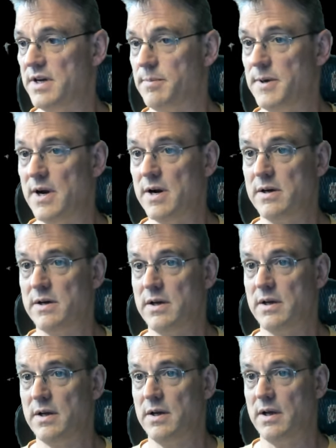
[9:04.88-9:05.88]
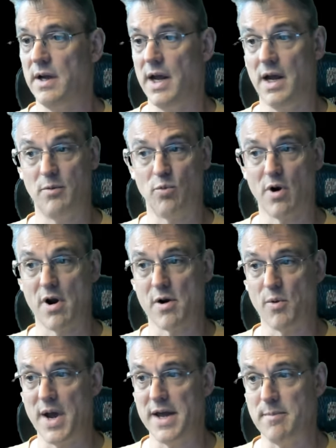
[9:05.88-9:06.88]
up here and we're on
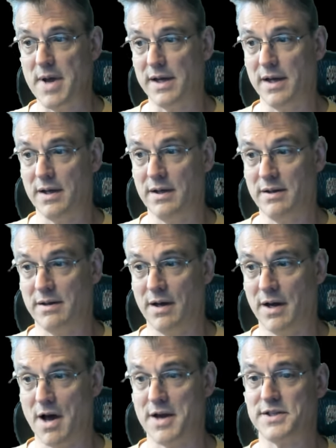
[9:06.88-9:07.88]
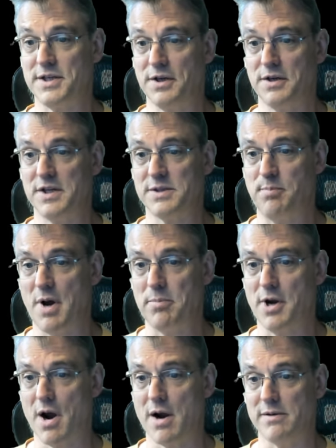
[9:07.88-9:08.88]
our way to making an honest to goodness pump
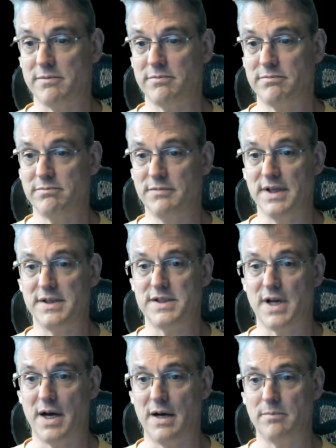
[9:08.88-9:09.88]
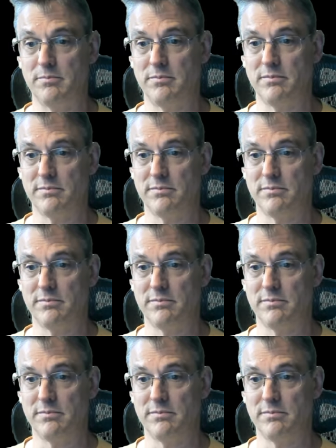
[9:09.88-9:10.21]
cart that um,